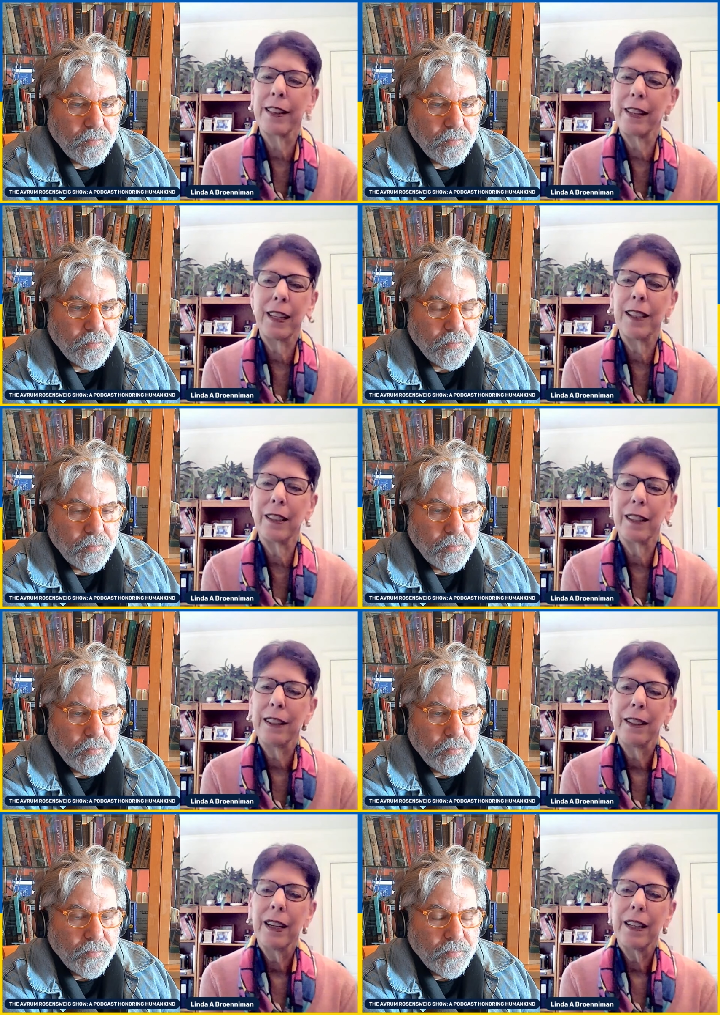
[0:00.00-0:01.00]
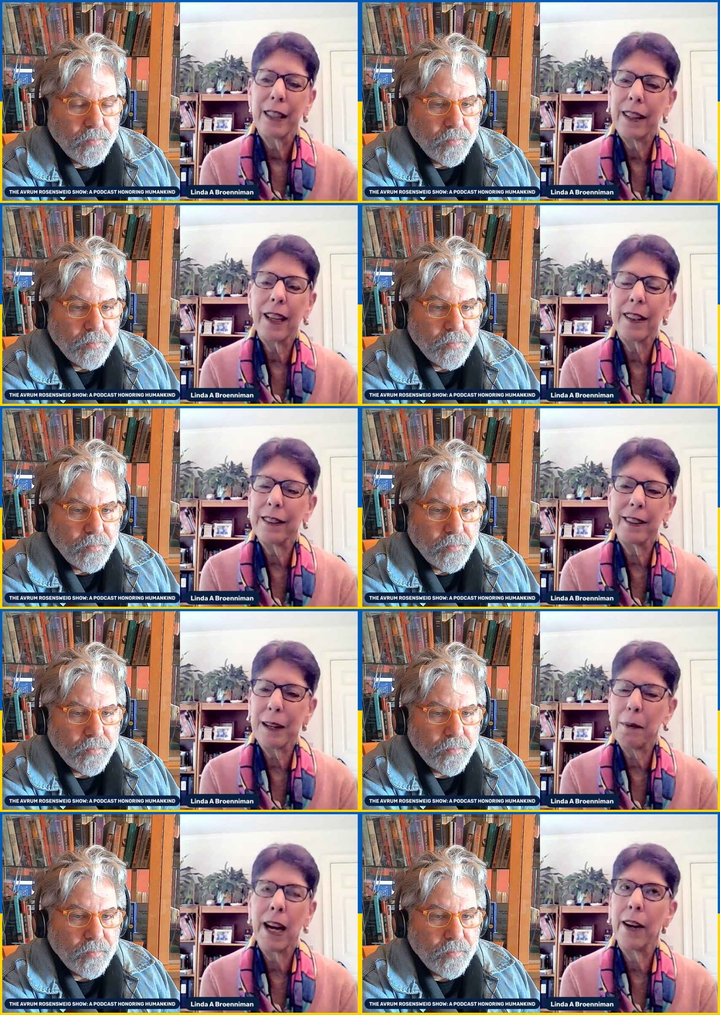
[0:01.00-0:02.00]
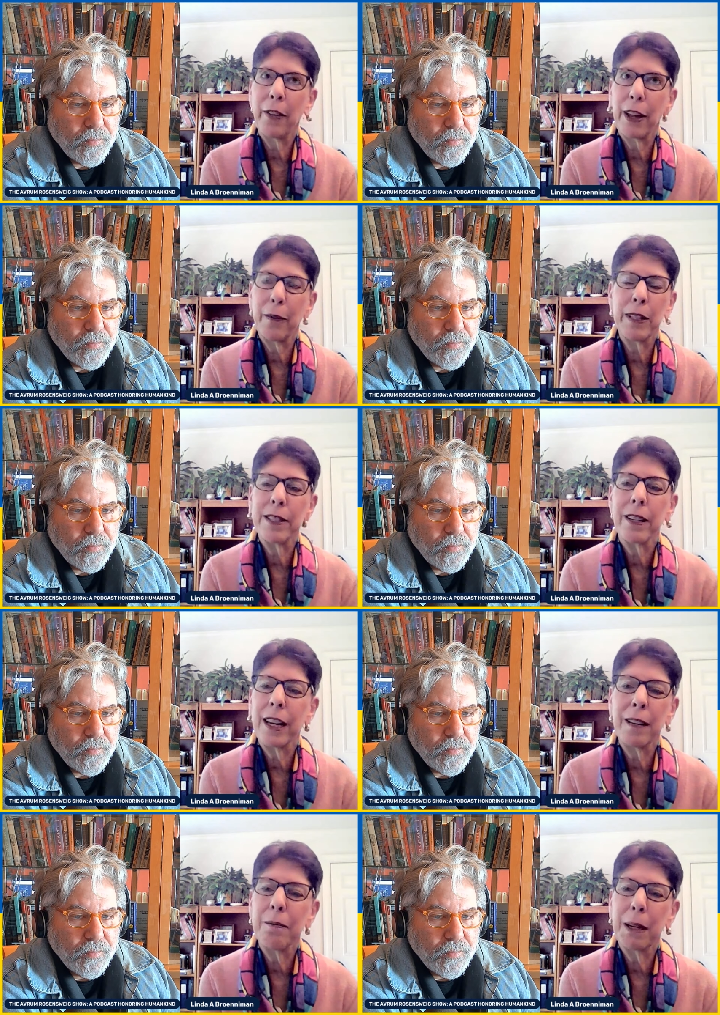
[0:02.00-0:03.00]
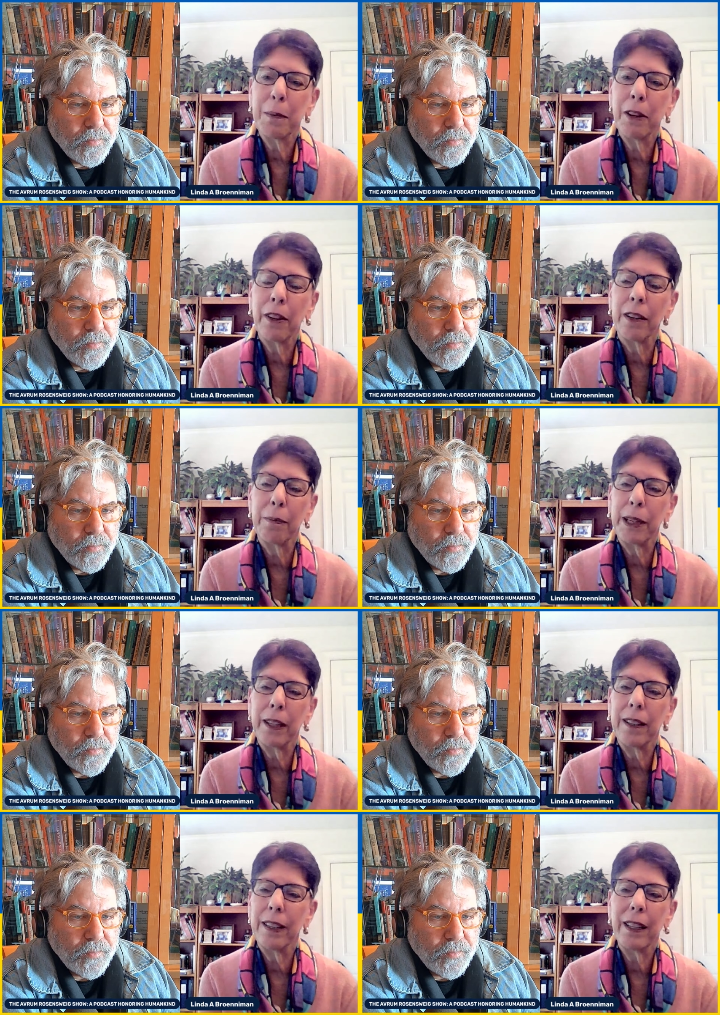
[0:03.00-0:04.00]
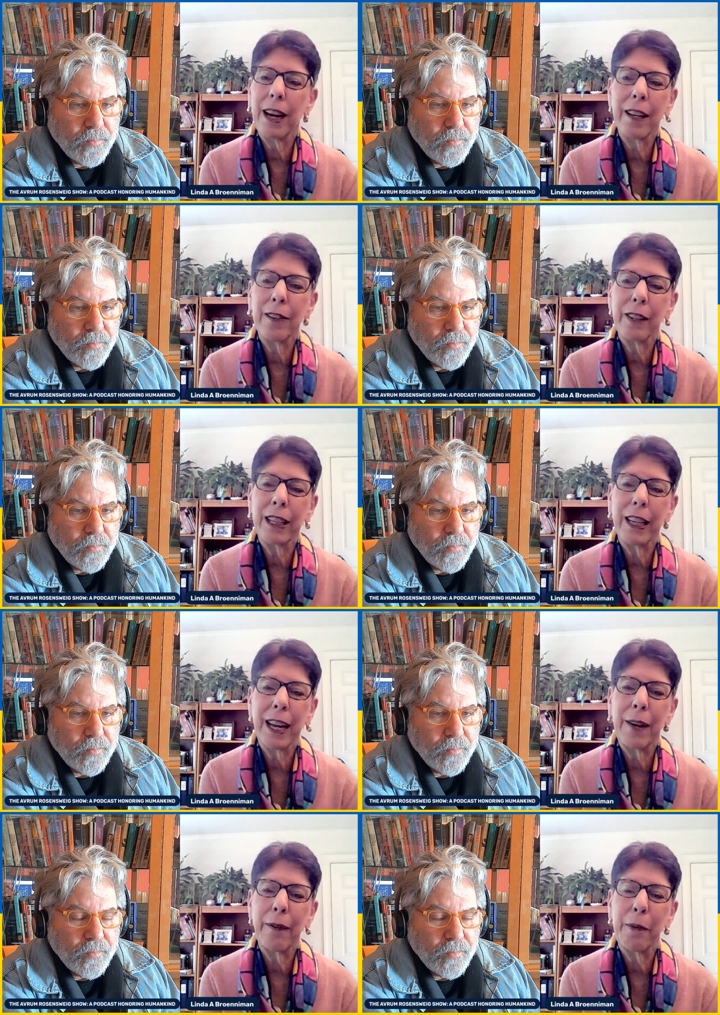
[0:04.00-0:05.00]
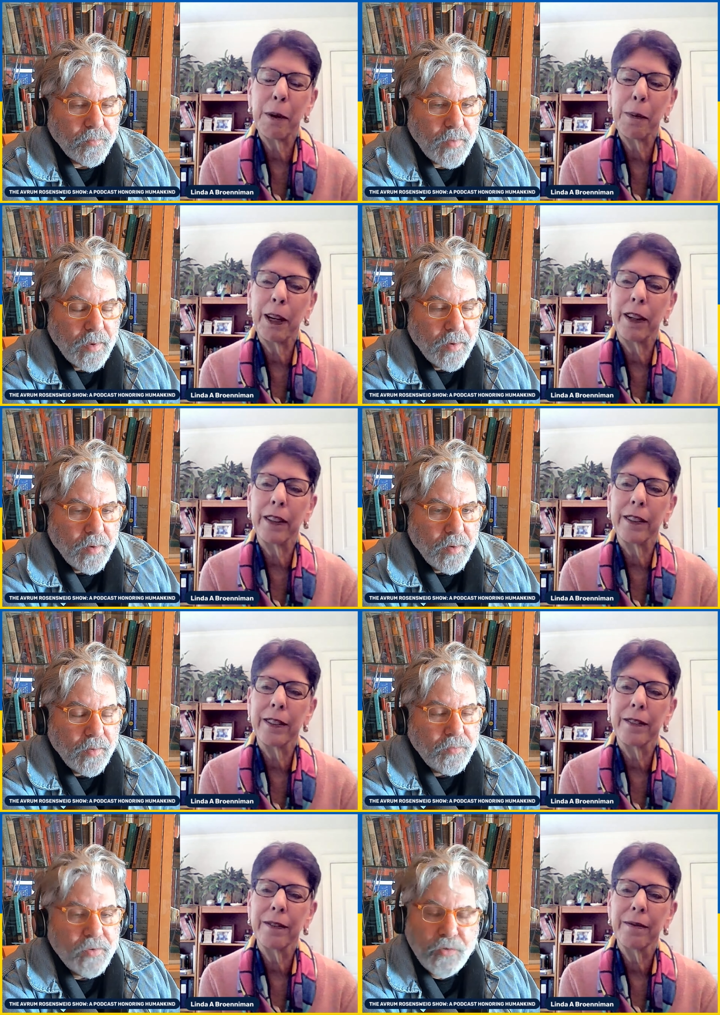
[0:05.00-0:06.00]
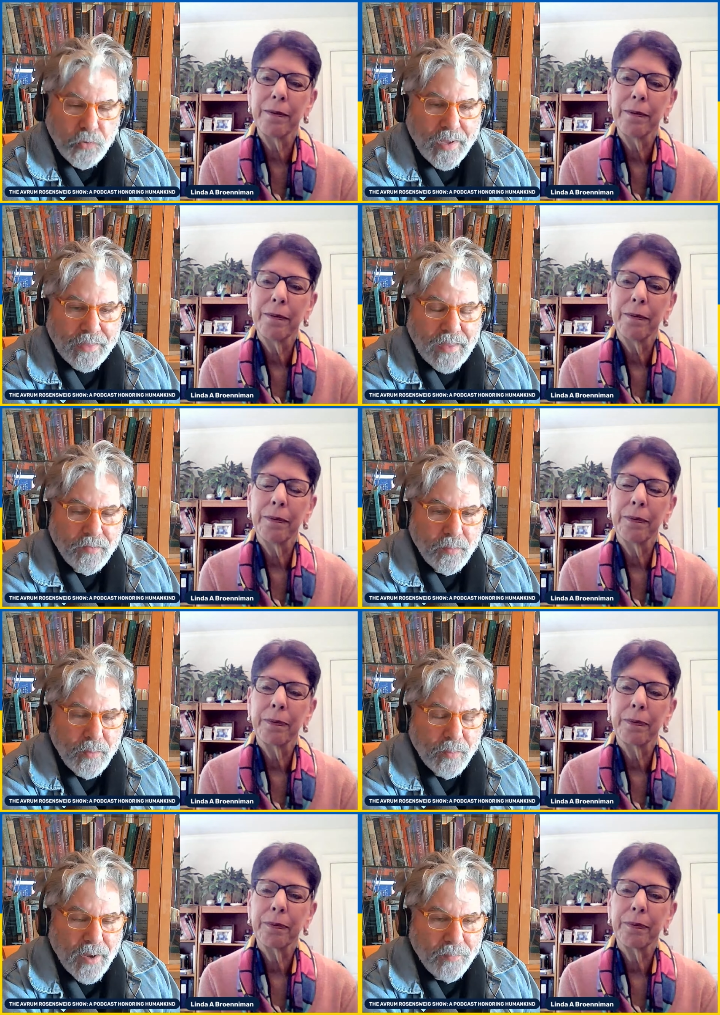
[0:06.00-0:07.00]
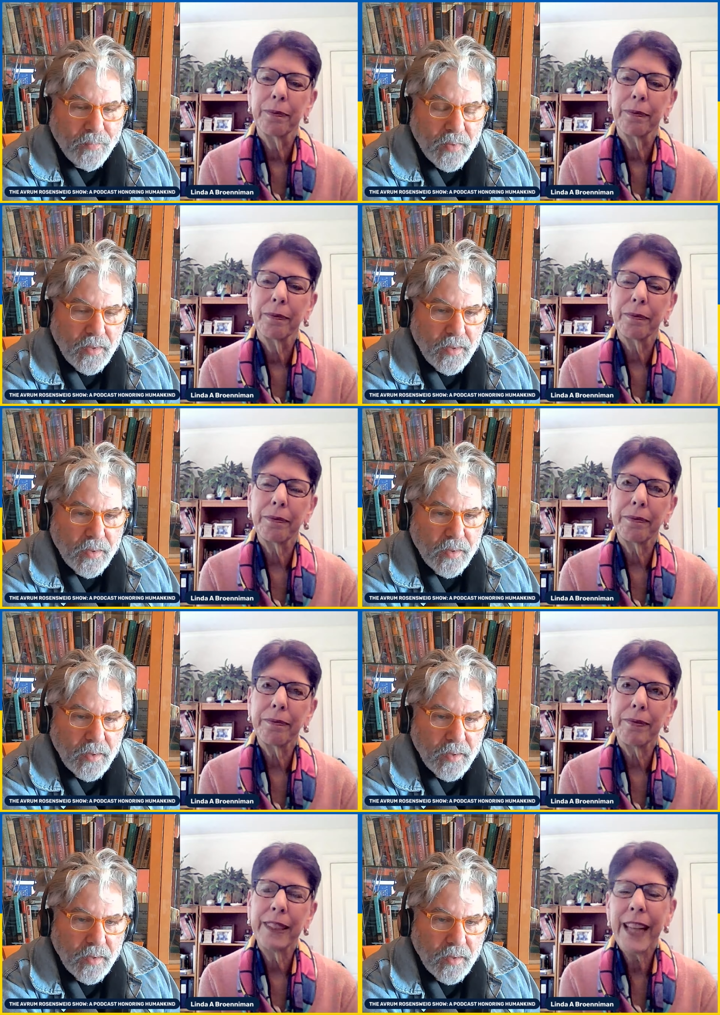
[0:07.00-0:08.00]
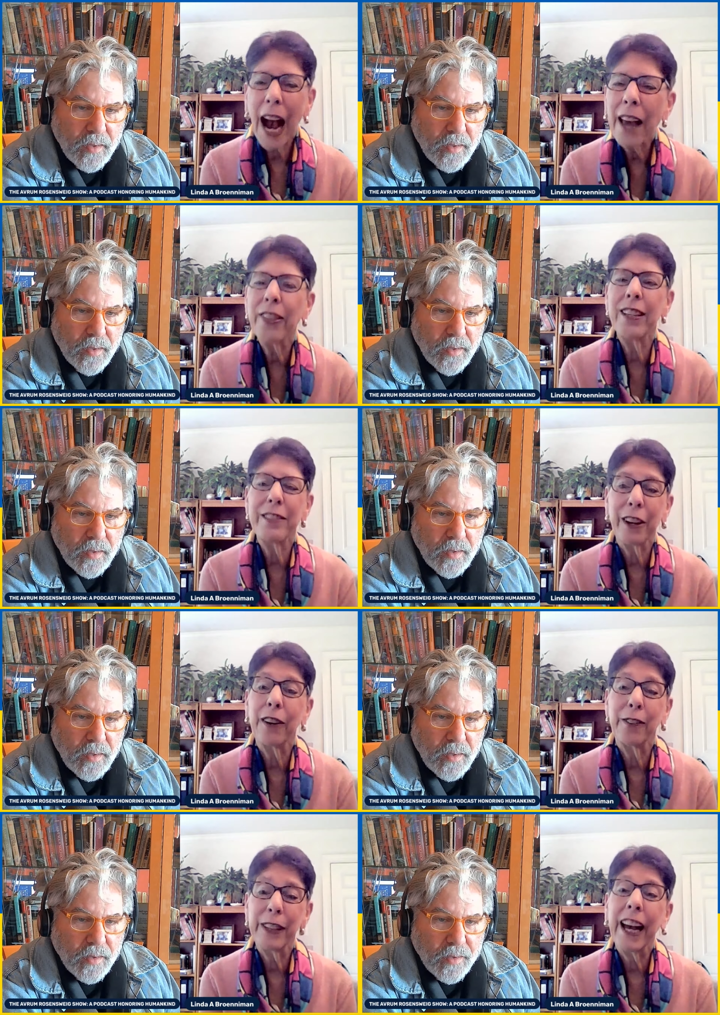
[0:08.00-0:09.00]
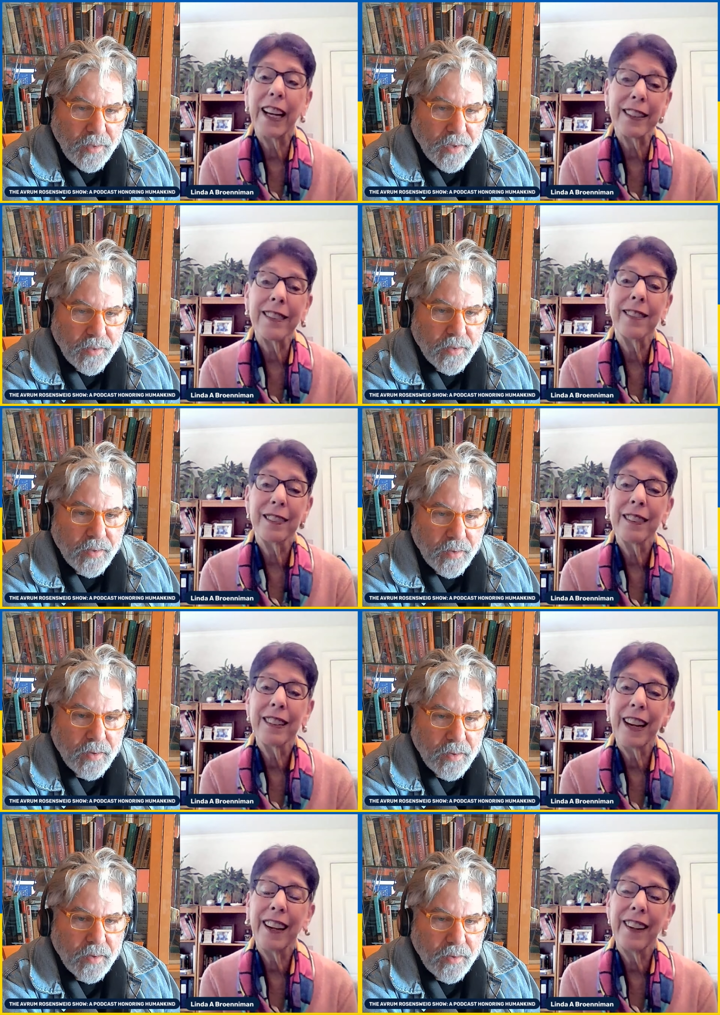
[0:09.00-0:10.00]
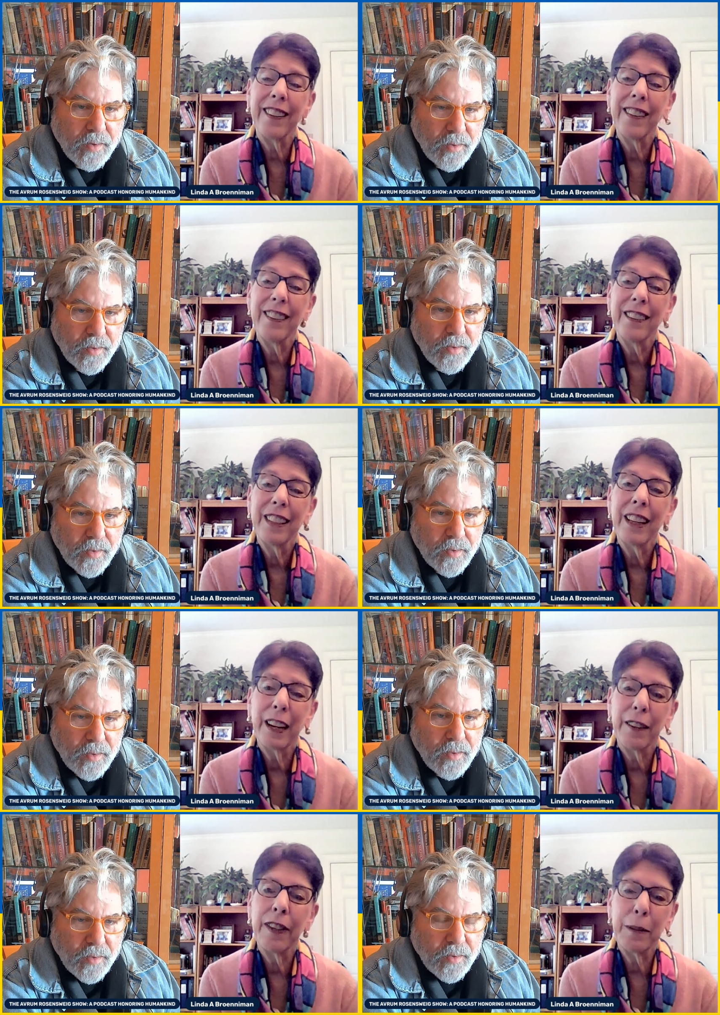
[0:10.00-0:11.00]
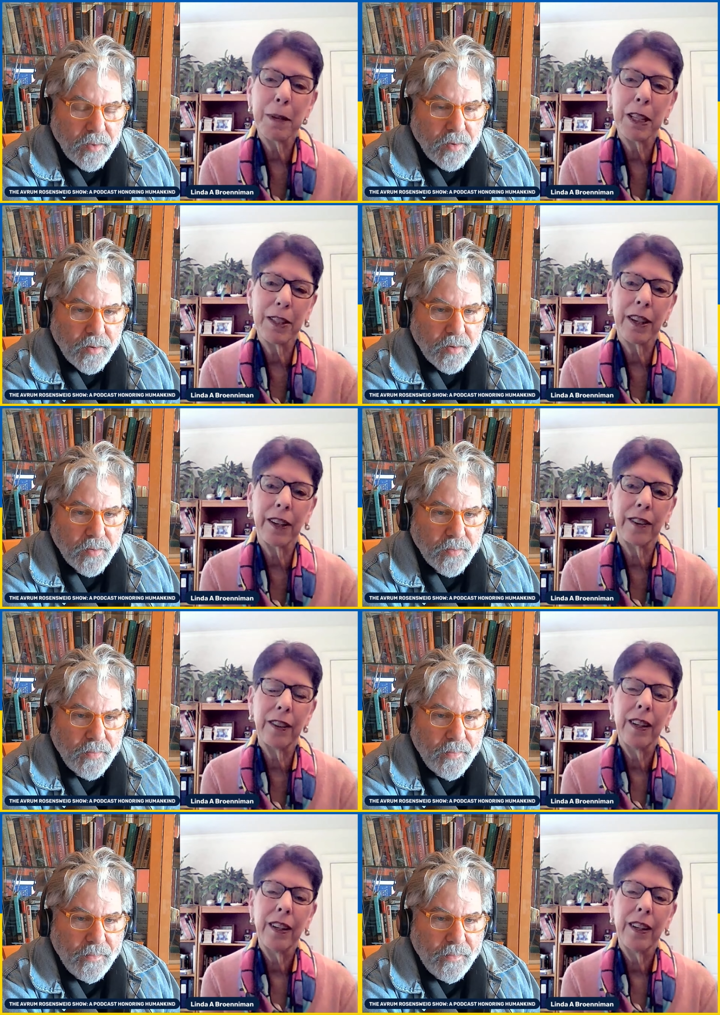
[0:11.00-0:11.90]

Speaker 1: i think think that somehow that was innate in my mother but i don't think it came from her parents
Speaker 2: did you get that from your mom
Speaker 1: yeah i think so yes yeah yeah, yeah very much so